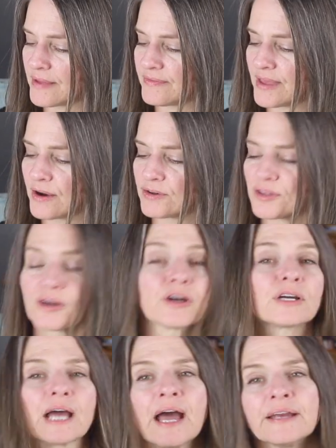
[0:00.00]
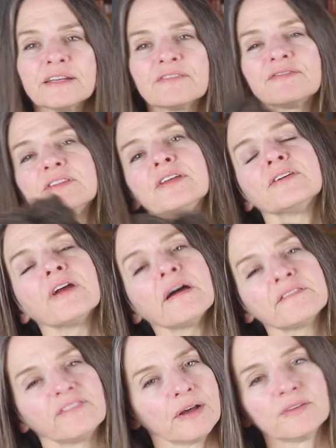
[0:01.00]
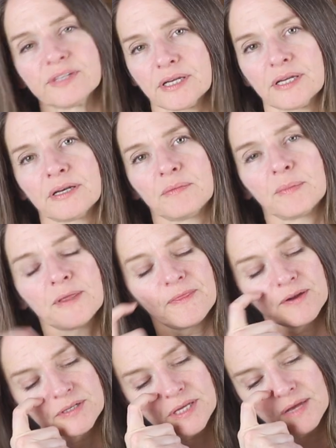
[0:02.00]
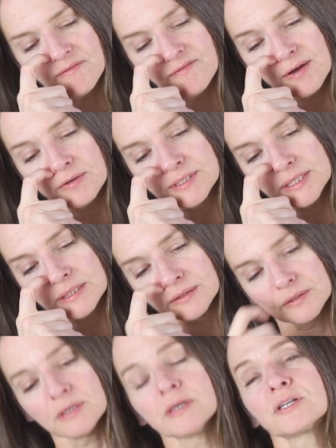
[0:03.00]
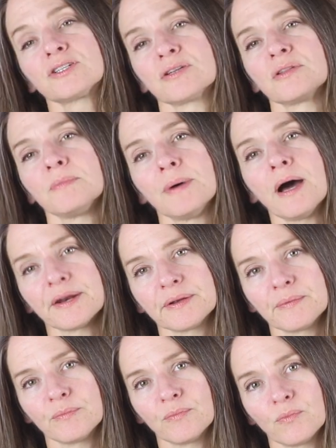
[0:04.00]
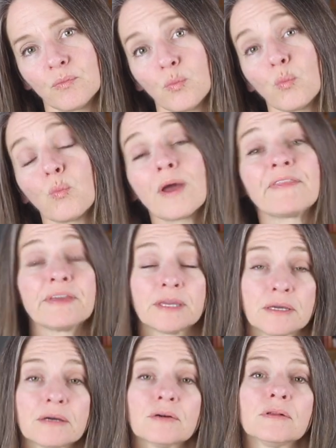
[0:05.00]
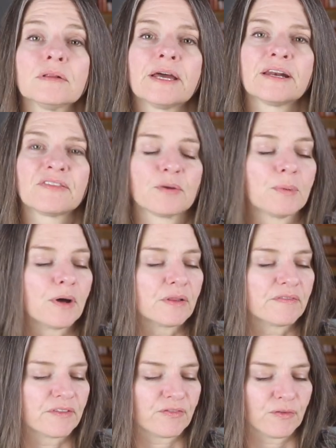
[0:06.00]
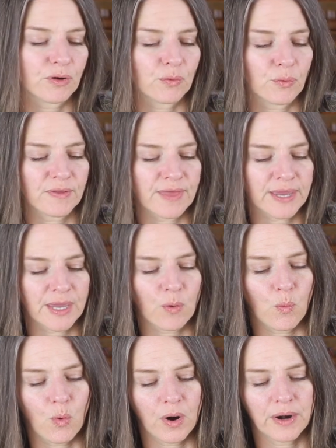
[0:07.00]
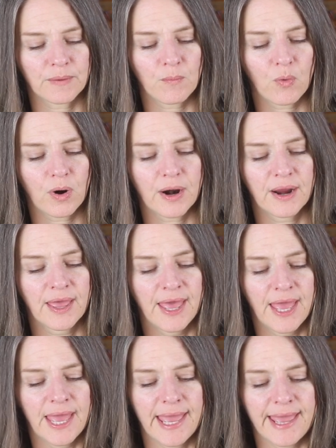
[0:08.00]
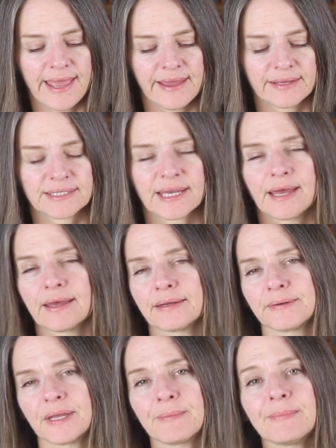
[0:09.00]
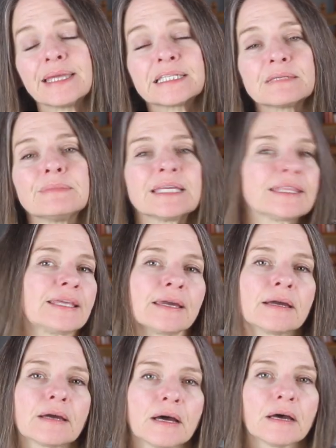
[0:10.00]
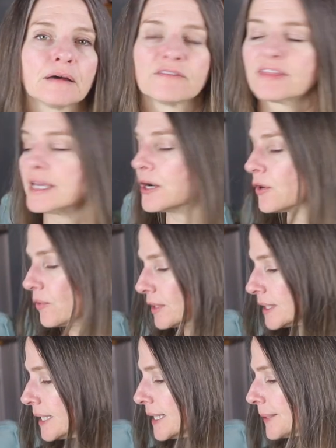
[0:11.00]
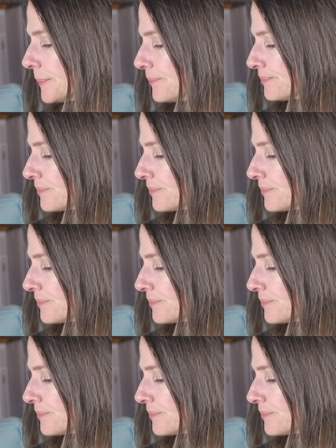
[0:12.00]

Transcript: they're, they're kind of, they're not felted, but there's a felted look to the bottom at the heel and at the ball of the foot where they get worn more. And uh, it makes me think of the acrylic